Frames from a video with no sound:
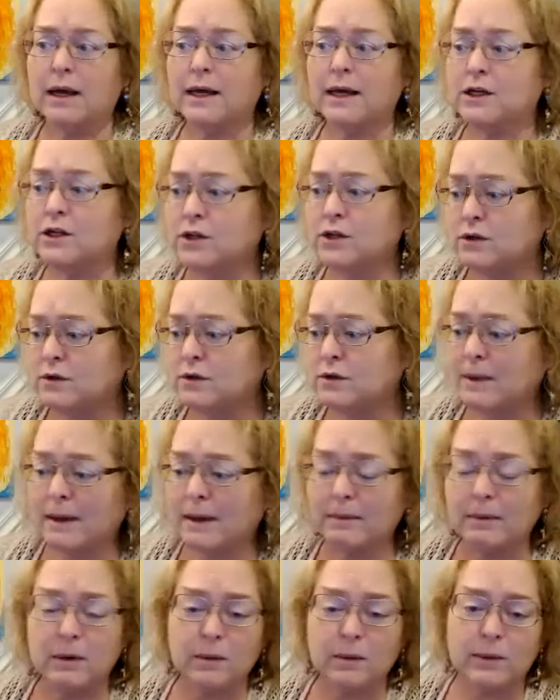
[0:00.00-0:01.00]
issues,
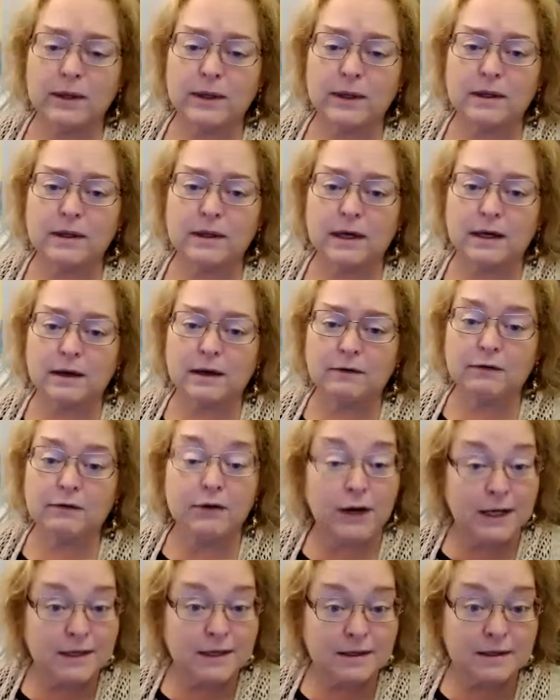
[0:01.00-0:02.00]
maybe with
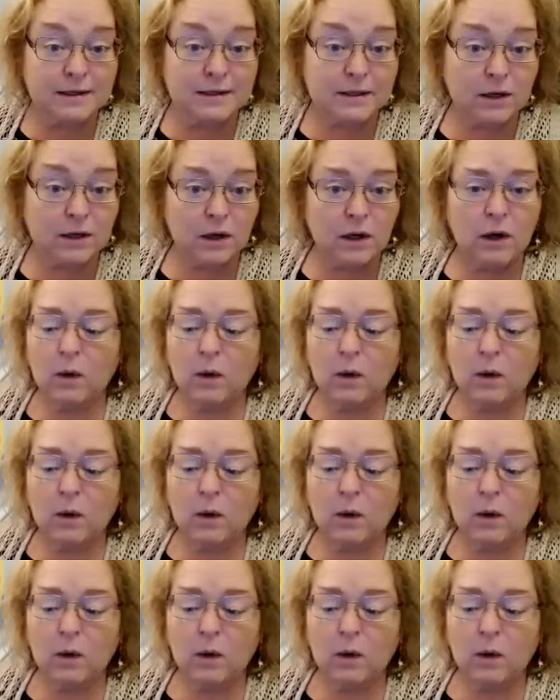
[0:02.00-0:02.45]
friends,